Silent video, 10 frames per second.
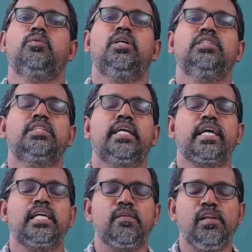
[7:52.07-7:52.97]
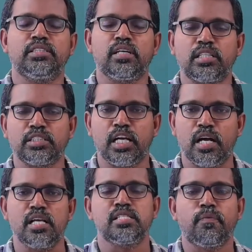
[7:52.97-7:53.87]
Once the negatively charged
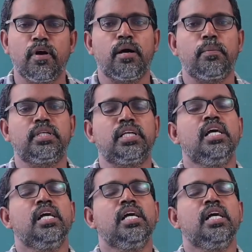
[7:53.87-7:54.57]
ion is formed,